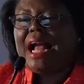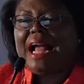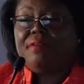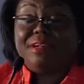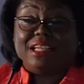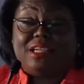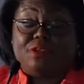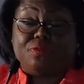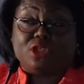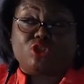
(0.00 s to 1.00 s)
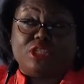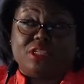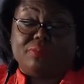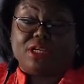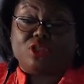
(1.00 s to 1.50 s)
I felt a little
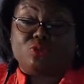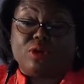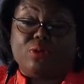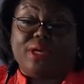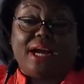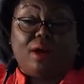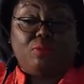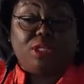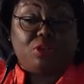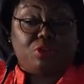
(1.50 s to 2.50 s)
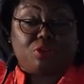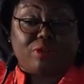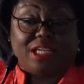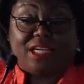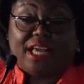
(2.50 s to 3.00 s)
frustrated because where we are, we don't
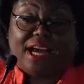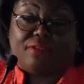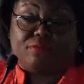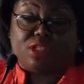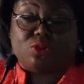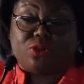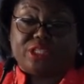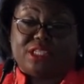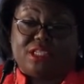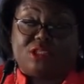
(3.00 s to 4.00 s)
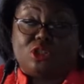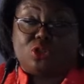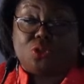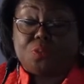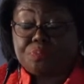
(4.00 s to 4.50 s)
really have resources
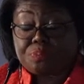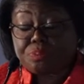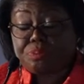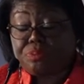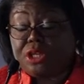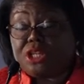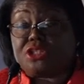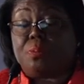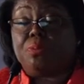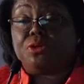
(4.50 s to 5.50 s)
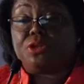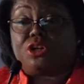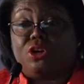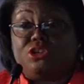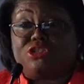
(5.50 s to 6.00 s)
to support
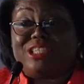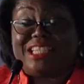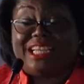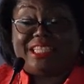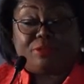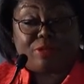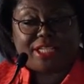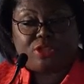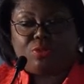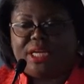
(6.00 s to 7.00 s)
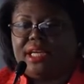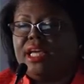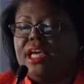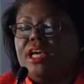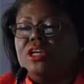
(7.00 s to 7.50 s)
countries in a direct way.
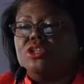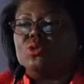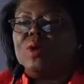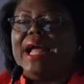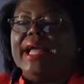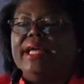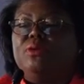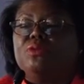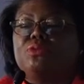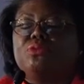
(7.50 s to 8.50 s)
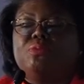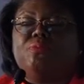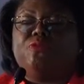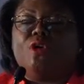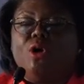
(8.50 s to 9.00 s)
So I
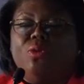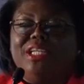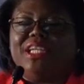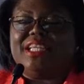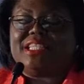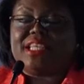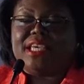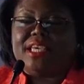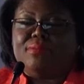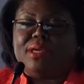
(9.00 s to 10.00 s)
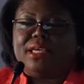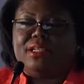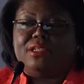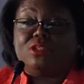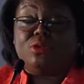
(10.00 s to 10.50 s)
forwarded his
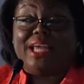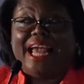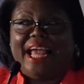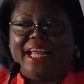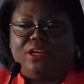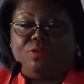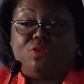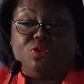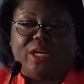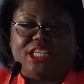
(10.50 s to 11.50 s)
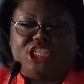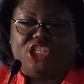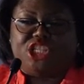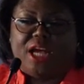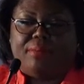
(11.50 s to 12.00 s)
email to the head of
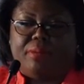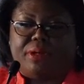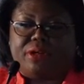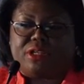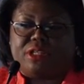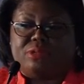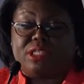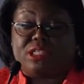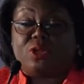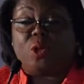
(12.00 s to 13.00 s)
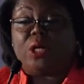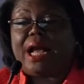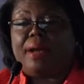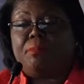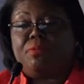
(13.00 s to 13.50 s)
UNGGIM Americas, Mr.
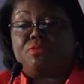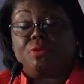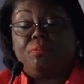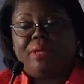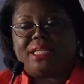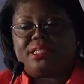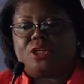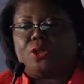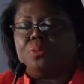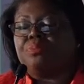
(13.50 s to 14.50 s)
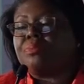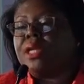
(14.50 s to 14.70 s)
Ocampo from Mexico.